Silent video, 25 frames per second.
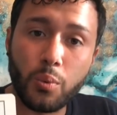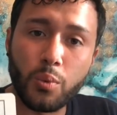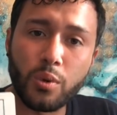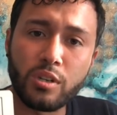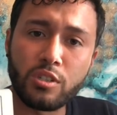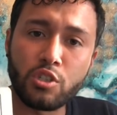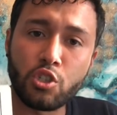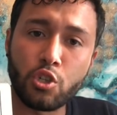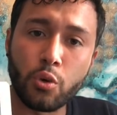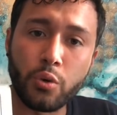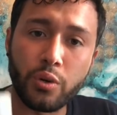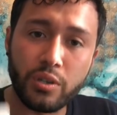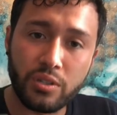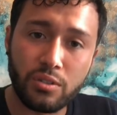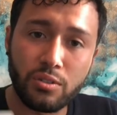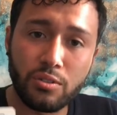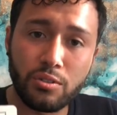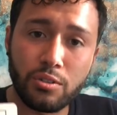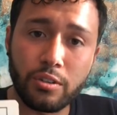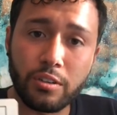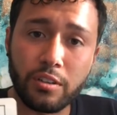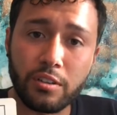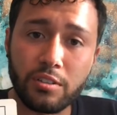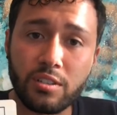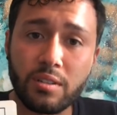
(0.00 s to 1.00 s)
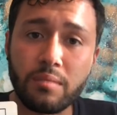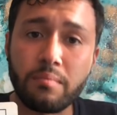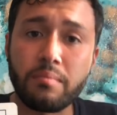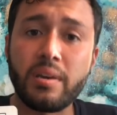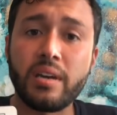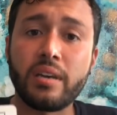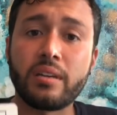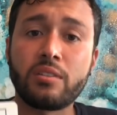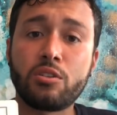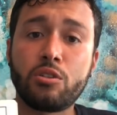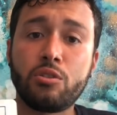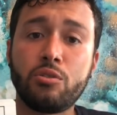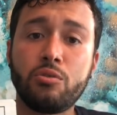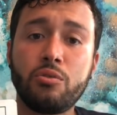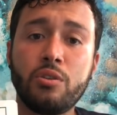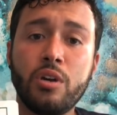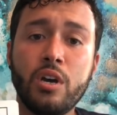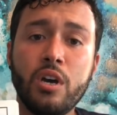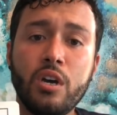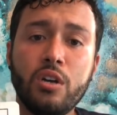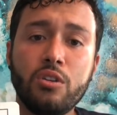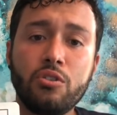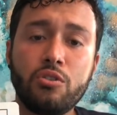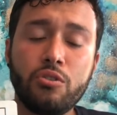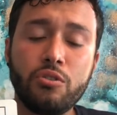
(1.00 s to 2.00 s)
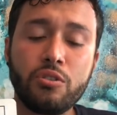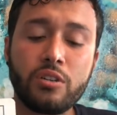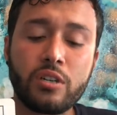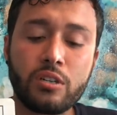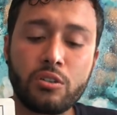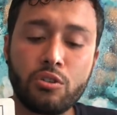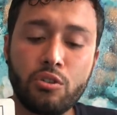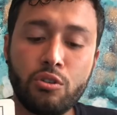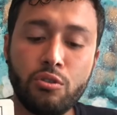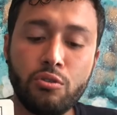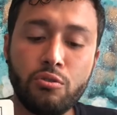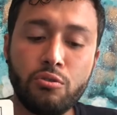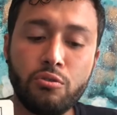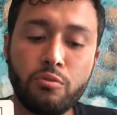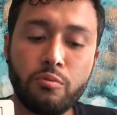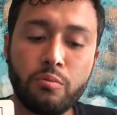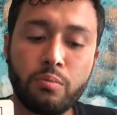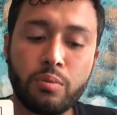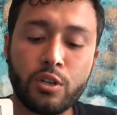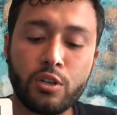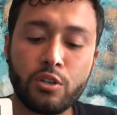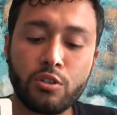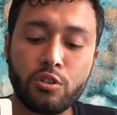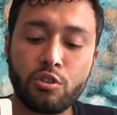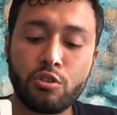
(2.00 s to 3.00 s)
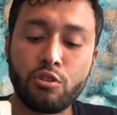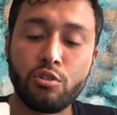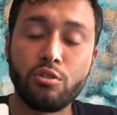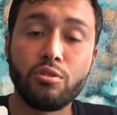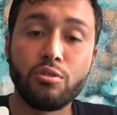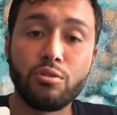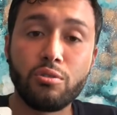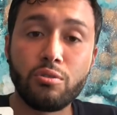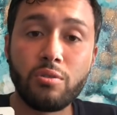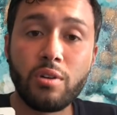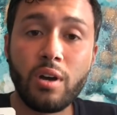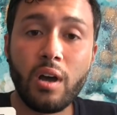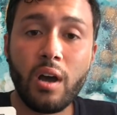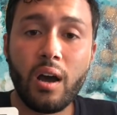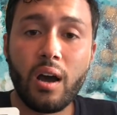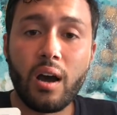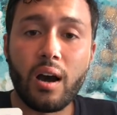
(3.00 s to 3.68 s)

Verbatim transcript: What choices do you need to make to to to pursue,